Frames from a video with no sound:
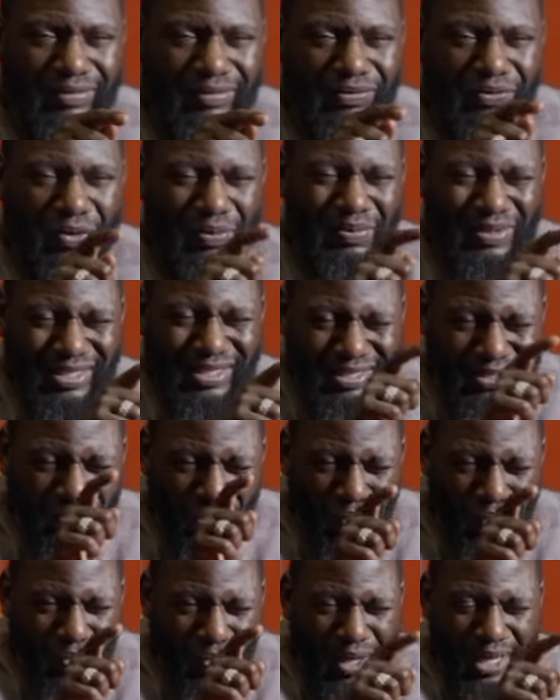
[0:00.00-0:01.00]
from this
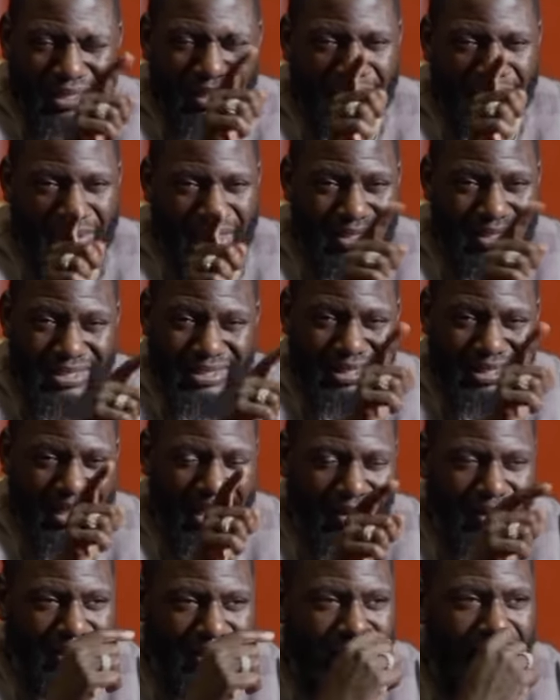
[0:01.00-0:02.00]
role where they play this
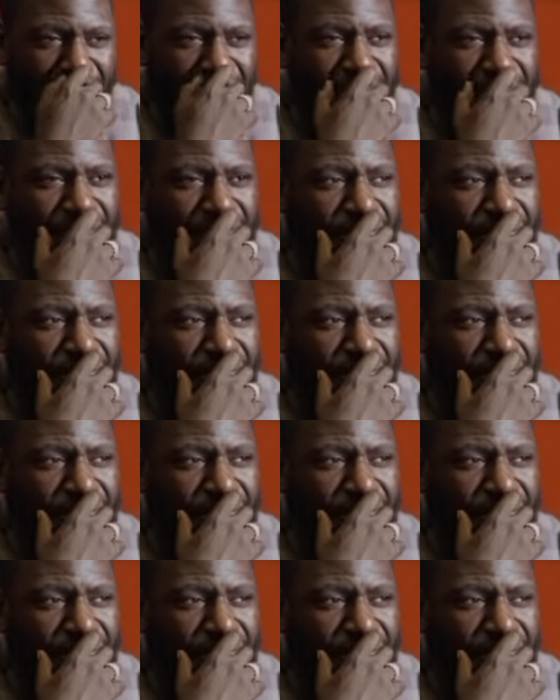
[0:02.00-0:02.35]
character?